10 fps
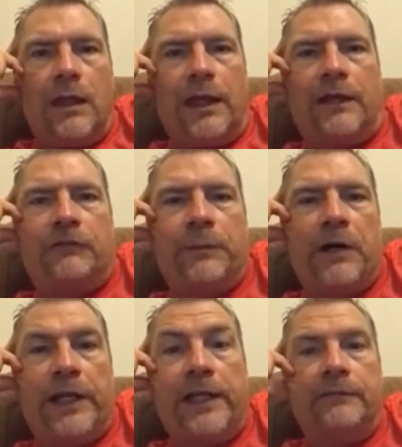Hey
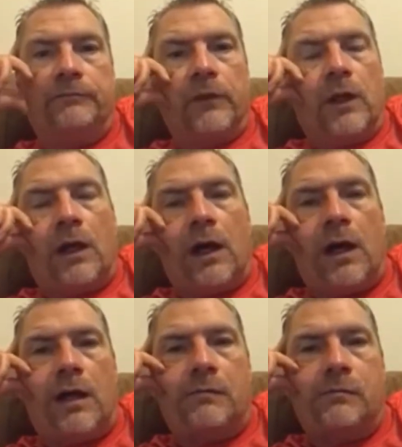everybody.
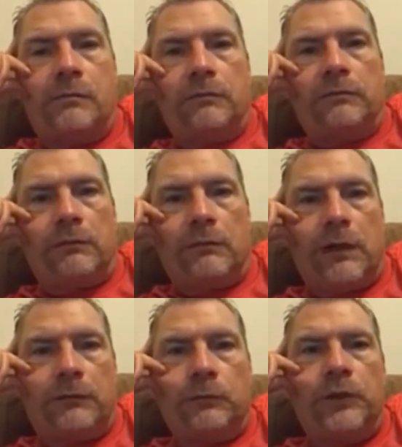Um,
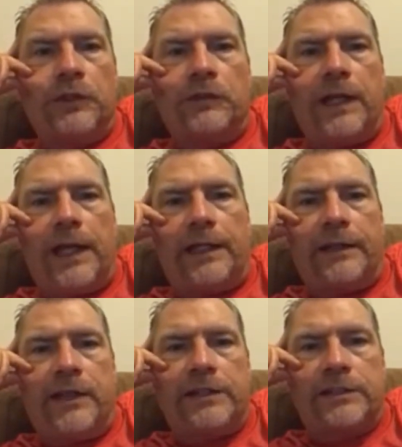we're
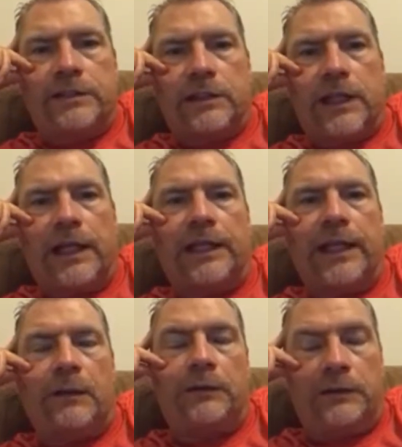creating this to kind of
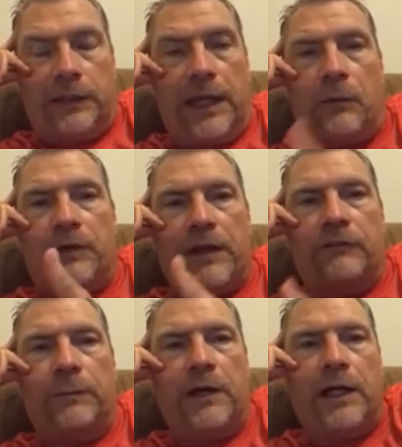get with
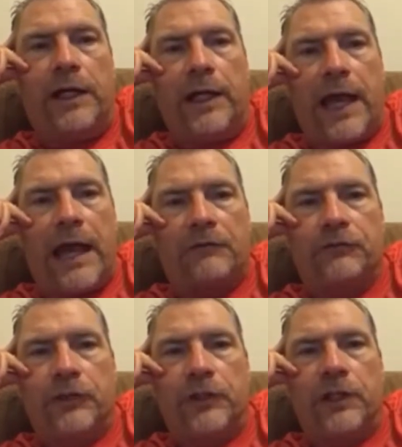everybody
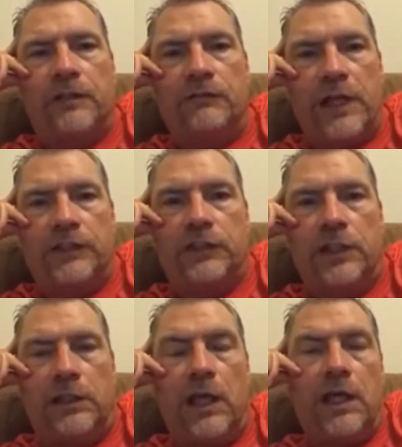after
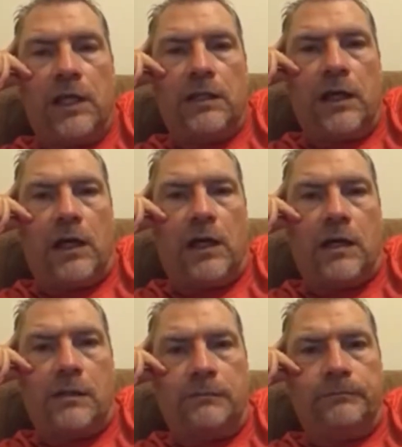convention.
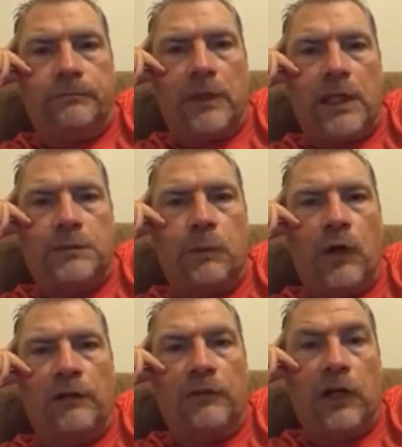As
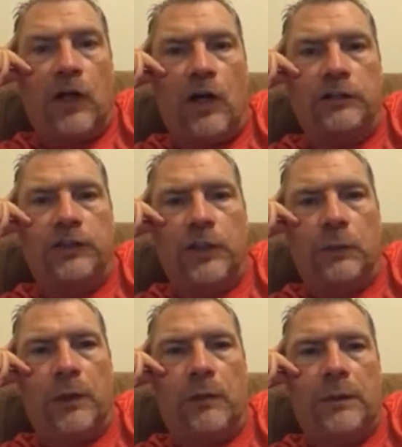part of our
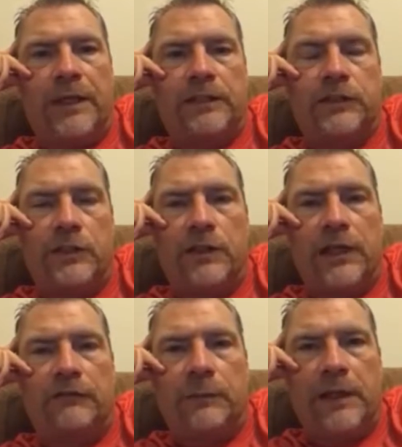culture, we want to make sure
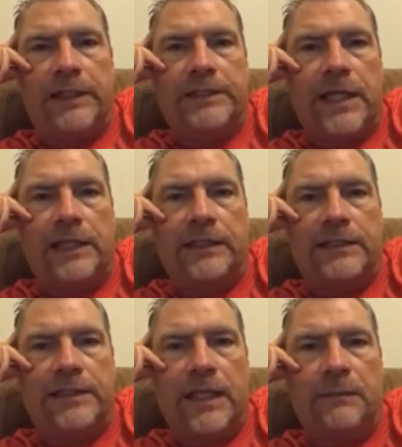that everybody's getting
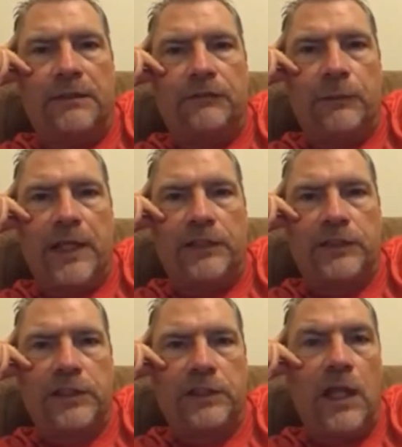the same
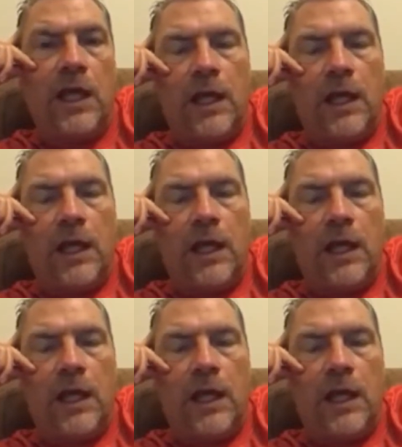information.